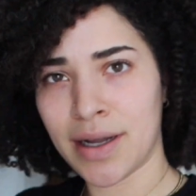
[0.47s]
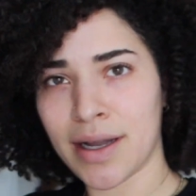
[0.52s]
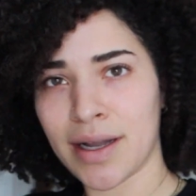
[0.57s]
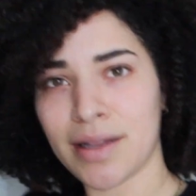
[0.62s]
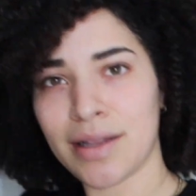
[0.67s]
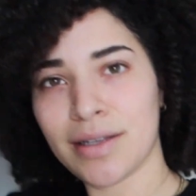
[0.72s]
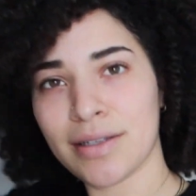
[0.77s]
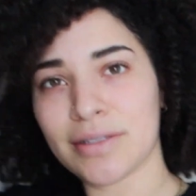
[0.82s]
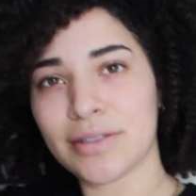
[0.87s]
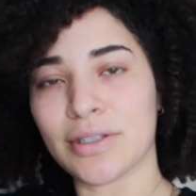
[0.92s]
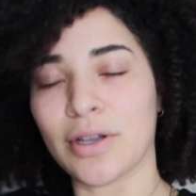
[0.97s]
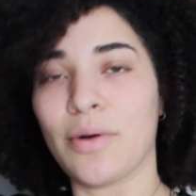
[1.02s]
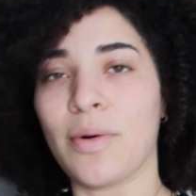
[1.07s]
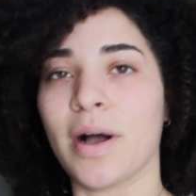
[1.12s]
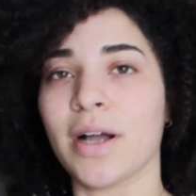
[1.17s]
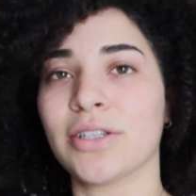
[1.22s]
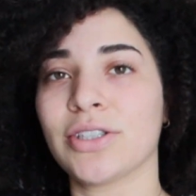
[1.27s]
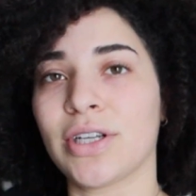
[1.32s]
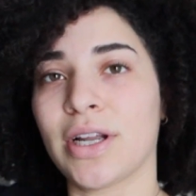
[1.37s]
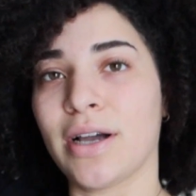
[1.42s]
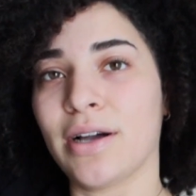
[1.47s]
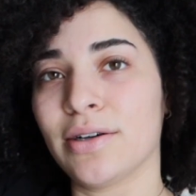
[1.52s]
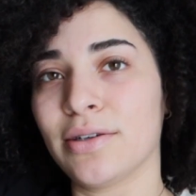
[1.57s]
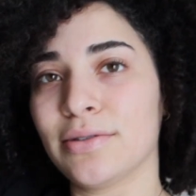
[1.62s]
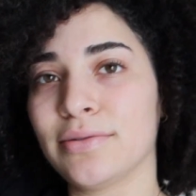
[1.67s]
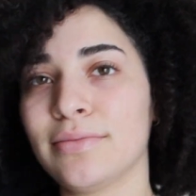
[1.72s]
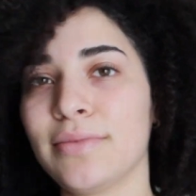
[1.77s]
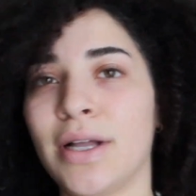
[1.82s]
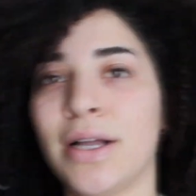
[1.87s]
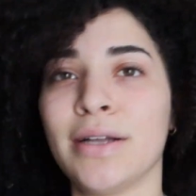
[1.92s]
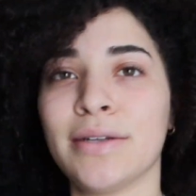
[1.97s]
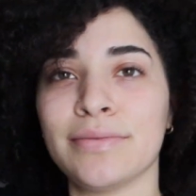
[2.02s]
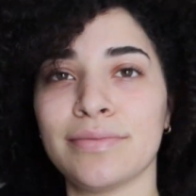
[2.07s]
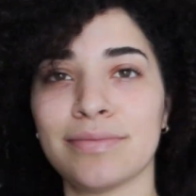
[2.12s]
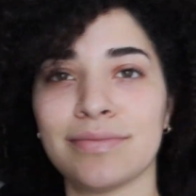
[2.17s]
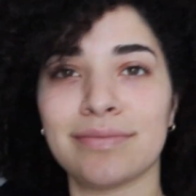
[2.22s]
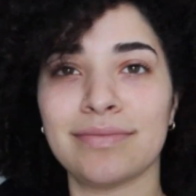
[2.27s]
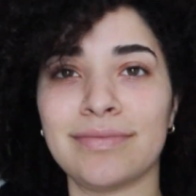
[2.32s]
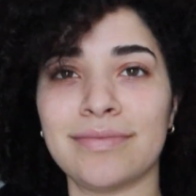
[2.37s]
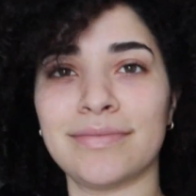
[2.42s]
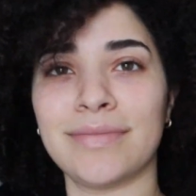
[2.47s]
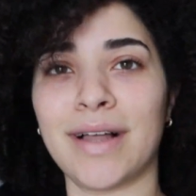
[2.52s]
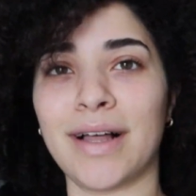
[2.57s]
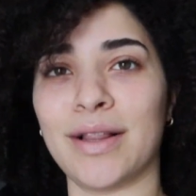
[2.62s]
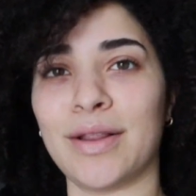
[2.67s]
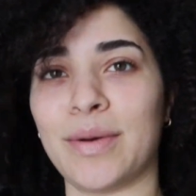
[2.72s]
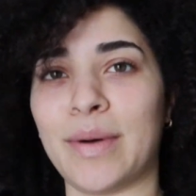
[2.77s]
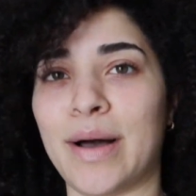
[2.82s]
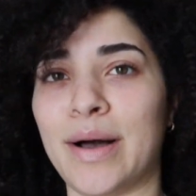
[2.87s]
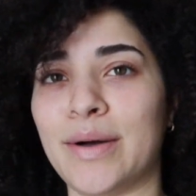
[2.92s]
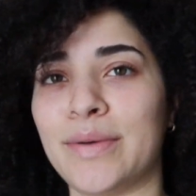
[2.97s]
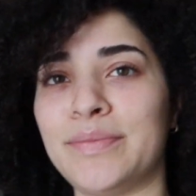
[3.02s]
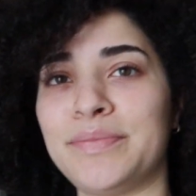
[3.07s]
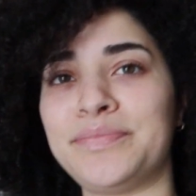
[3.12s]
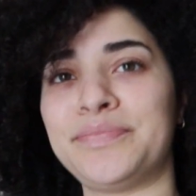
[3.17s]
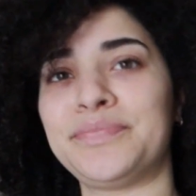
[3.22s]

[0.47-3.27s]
I look so washed out. LOL.